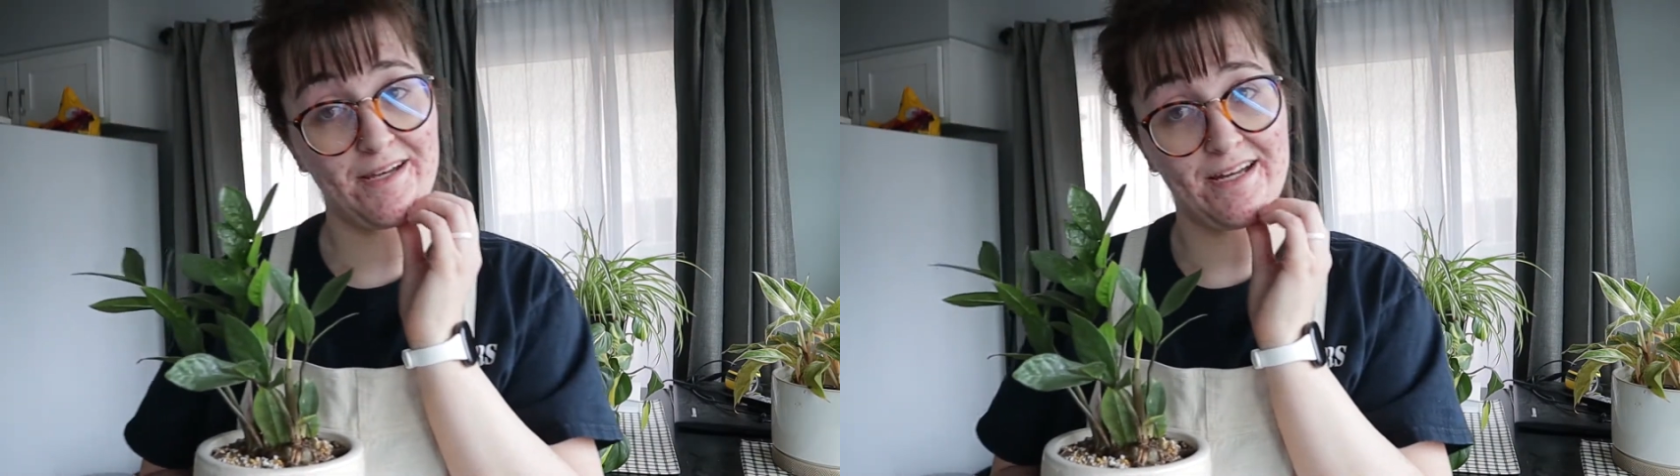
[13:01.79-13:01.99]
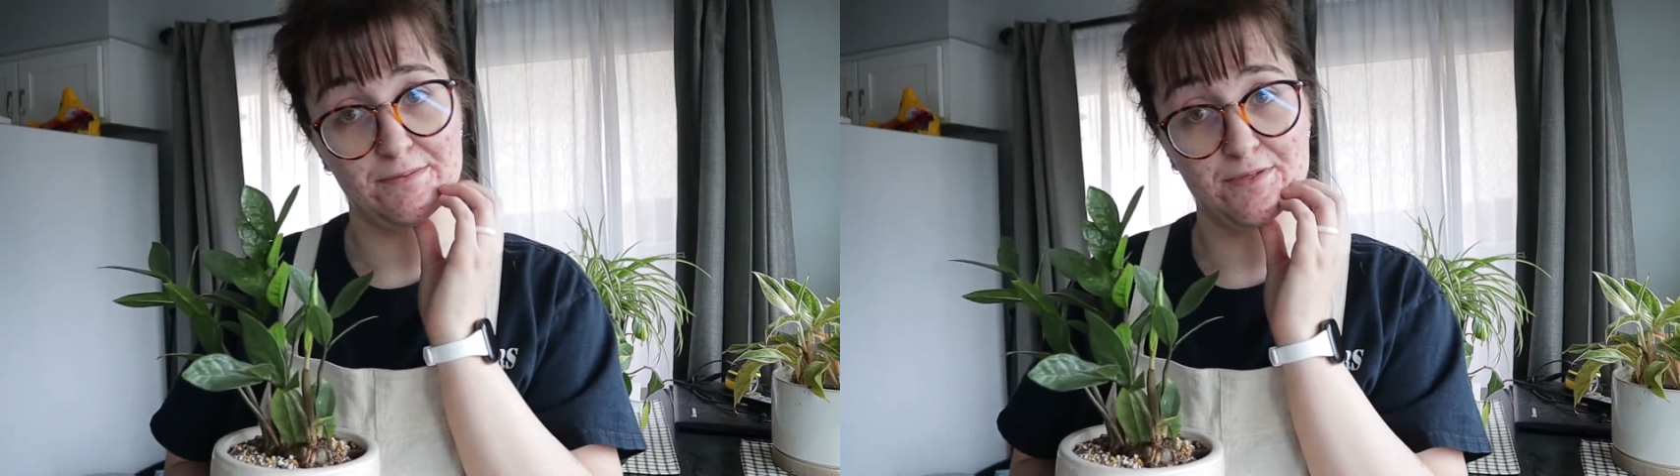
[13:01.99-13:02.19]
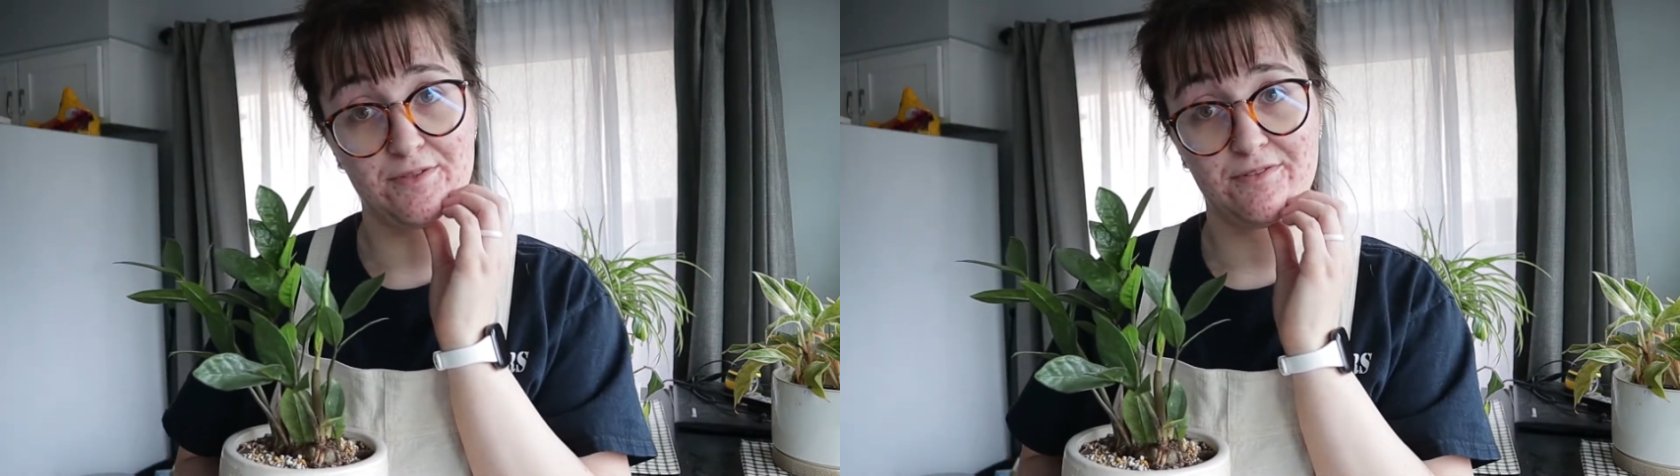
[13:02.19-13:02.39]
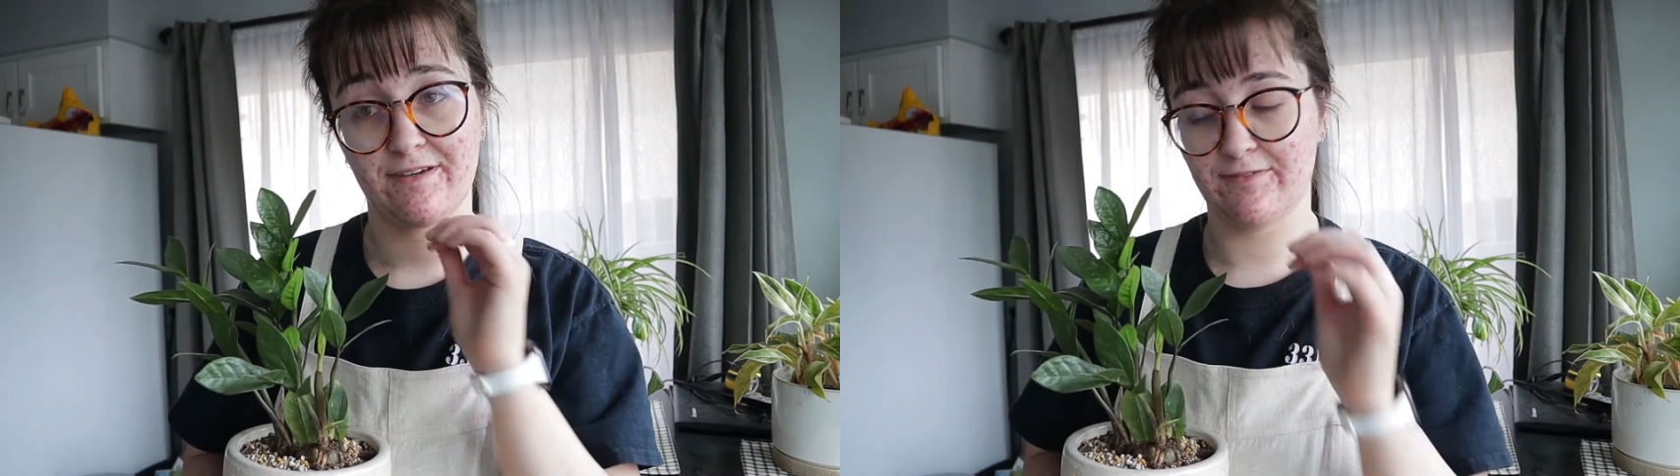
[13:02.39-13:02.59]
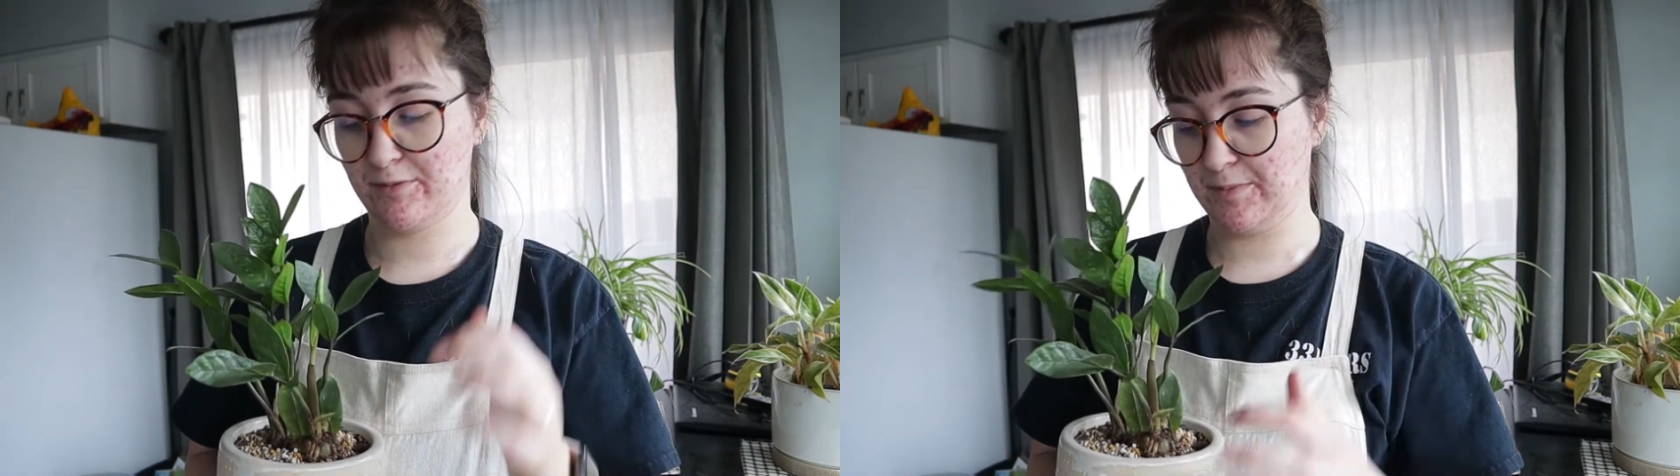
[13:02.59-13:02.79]
my absolute
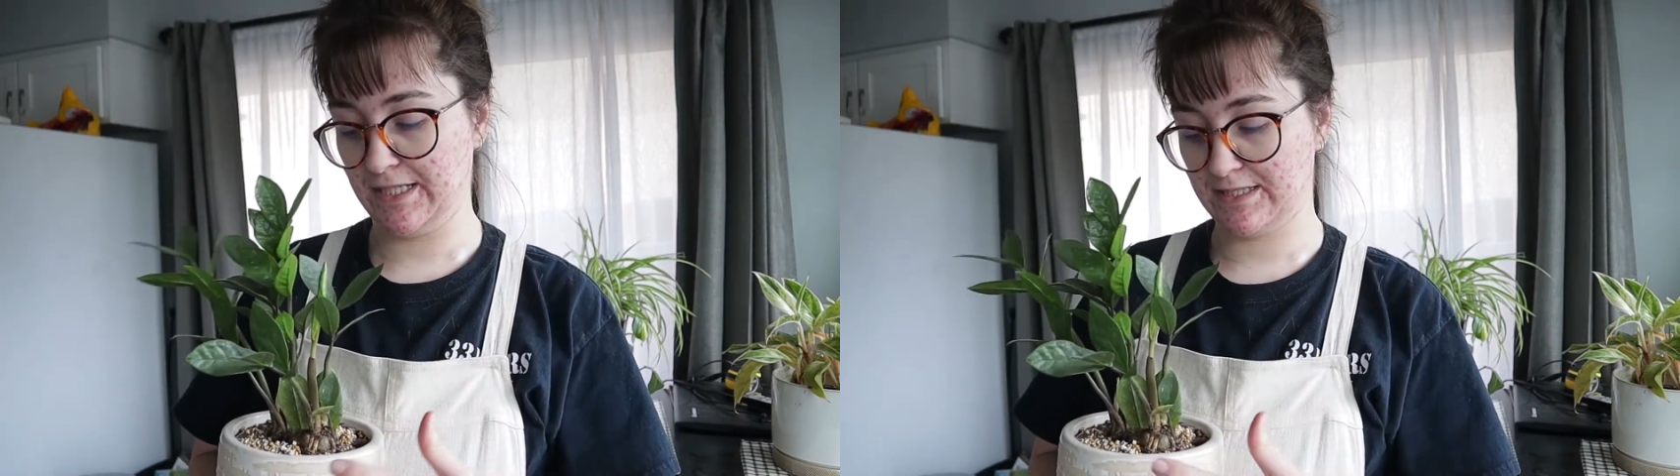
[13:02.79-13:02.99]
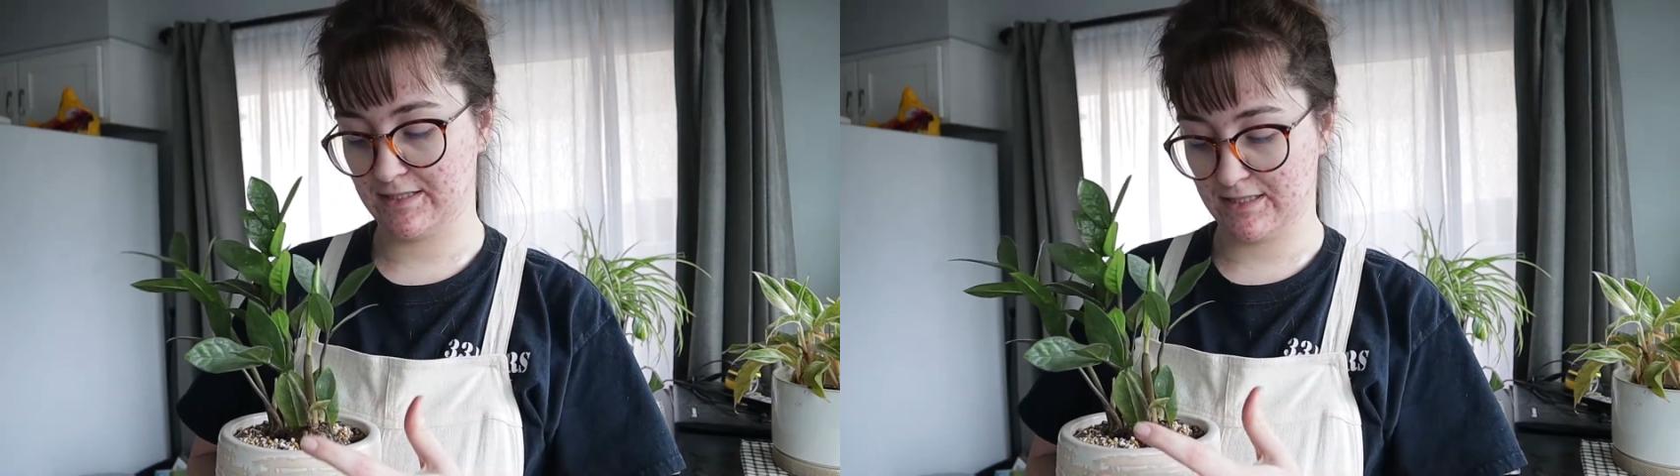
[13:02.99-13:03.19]
favorite plants.